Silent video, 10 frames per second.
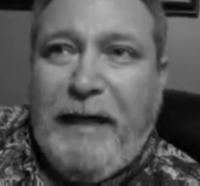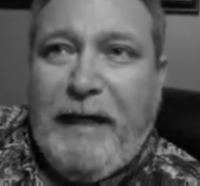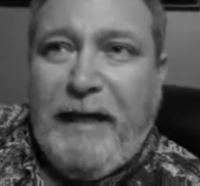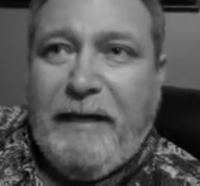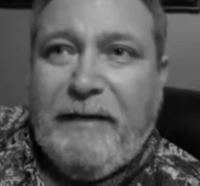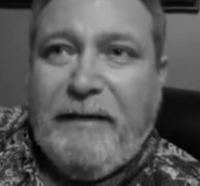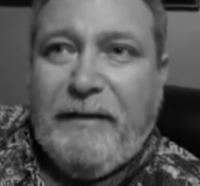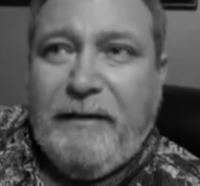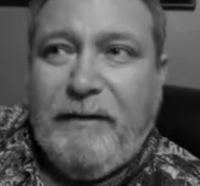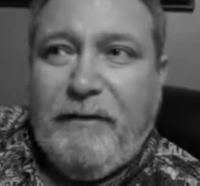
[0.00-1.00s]
And
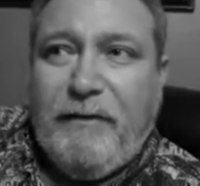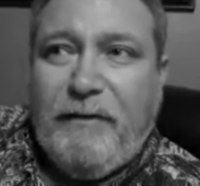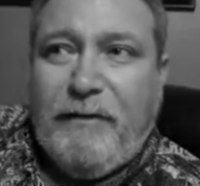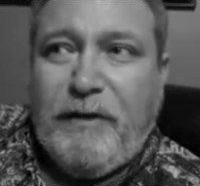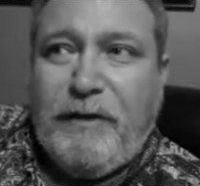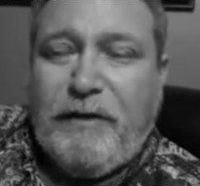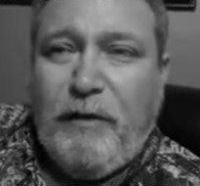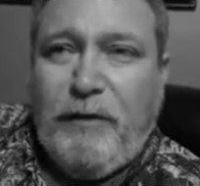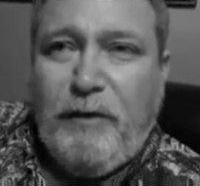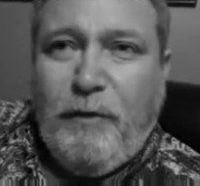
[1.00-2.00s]
the
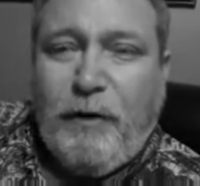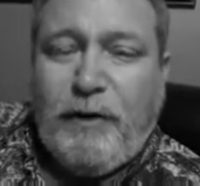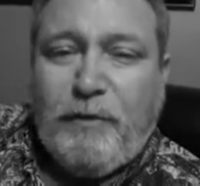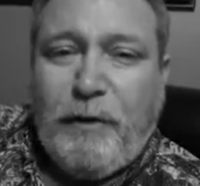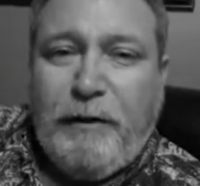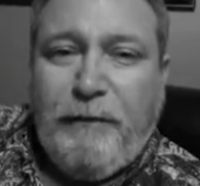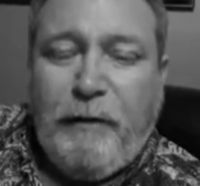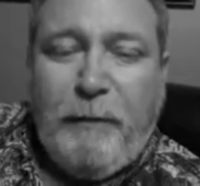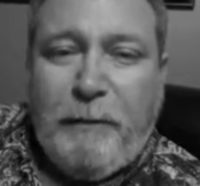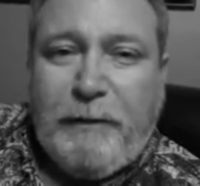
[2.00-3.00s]
social workers working for
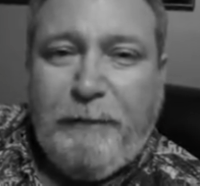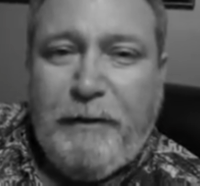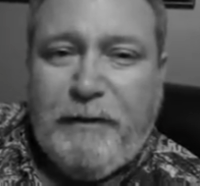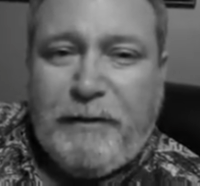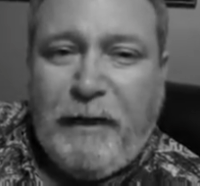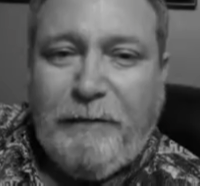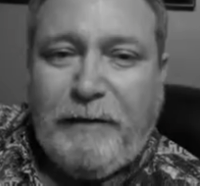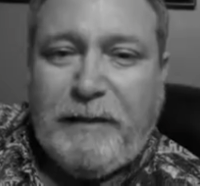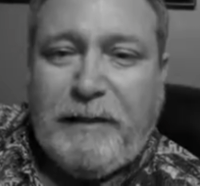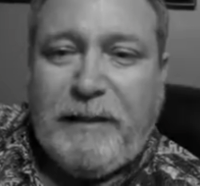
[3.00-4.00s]
the Public Defender's
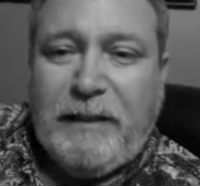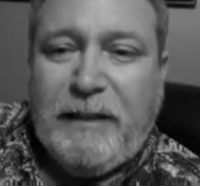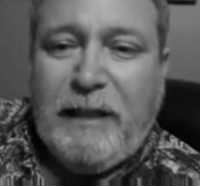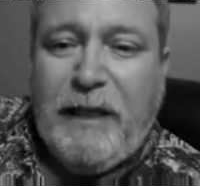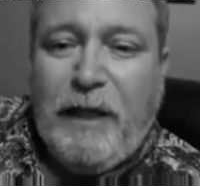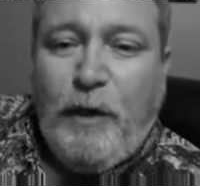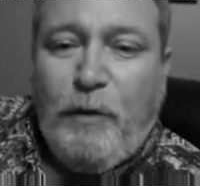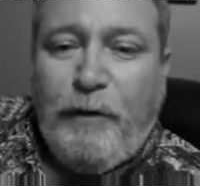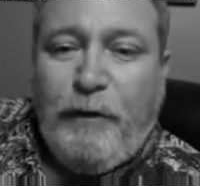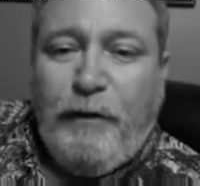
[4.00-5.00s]
Office
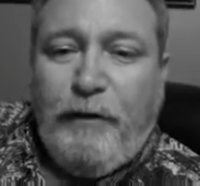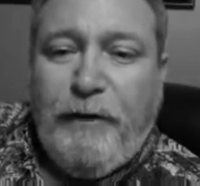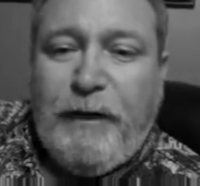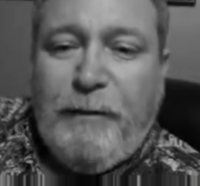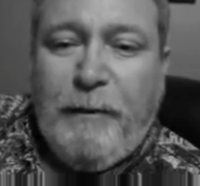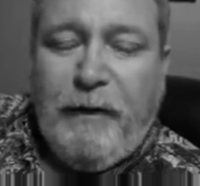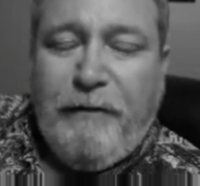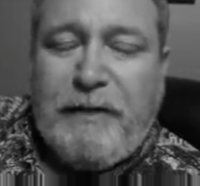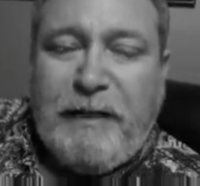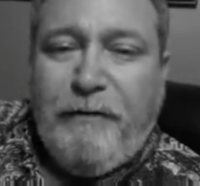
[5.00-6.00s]
were in the middle of
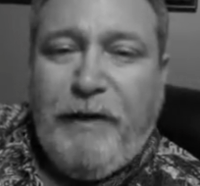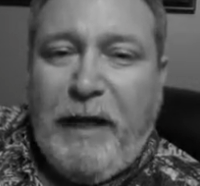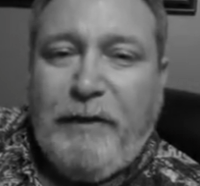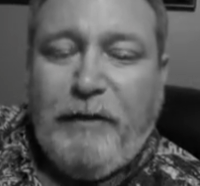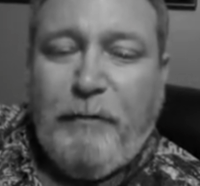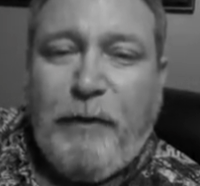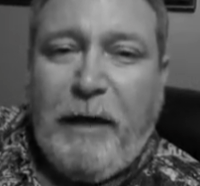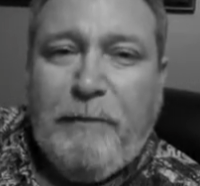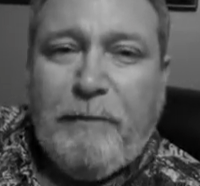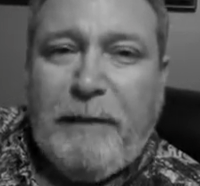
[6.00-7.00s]
these ethical
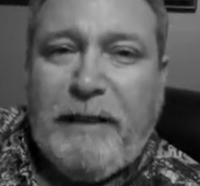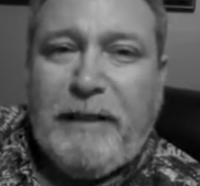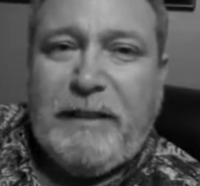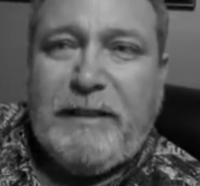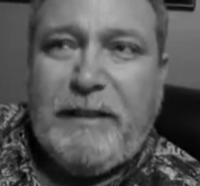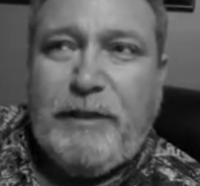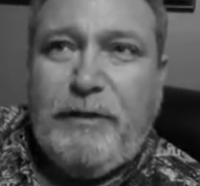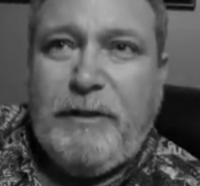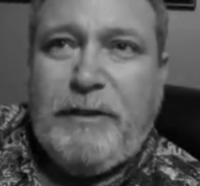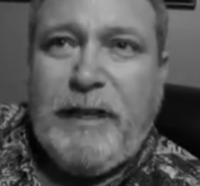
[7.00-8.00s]
problems because as
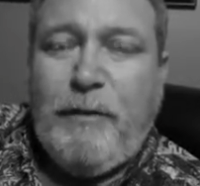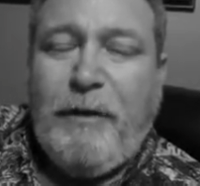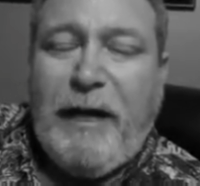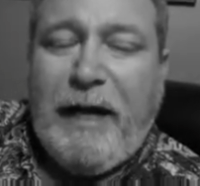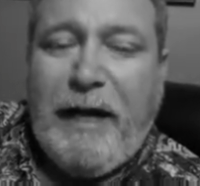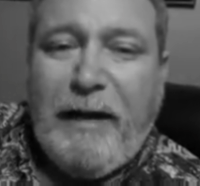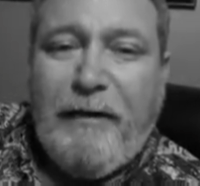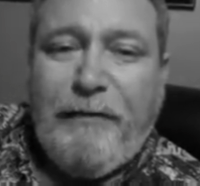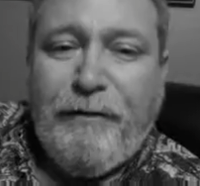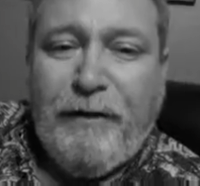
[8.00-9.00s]
soon as they would
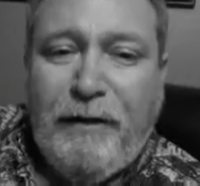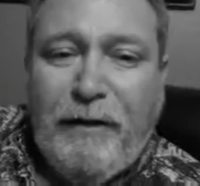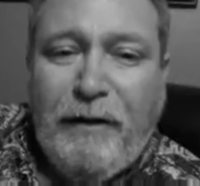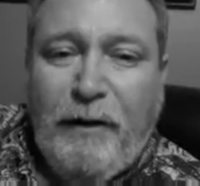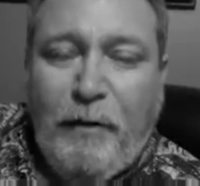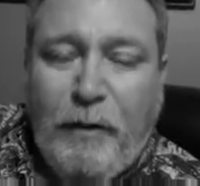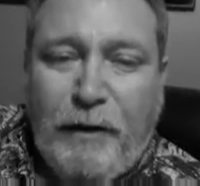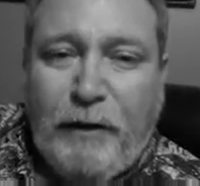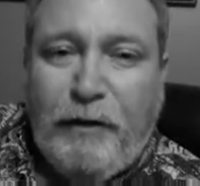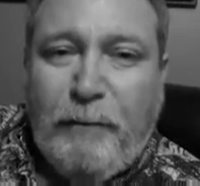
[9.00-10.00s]
have one
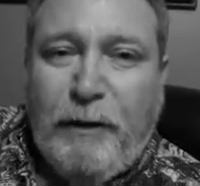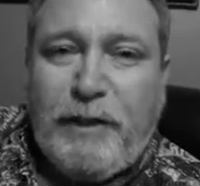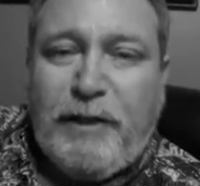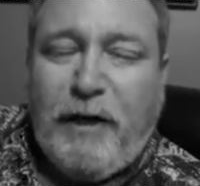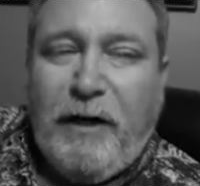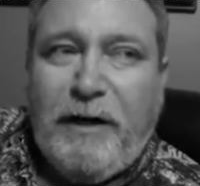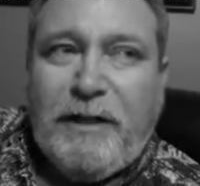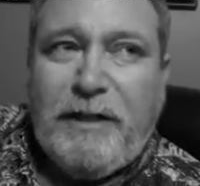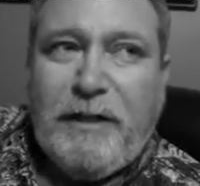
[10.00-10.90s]
of the criminally charged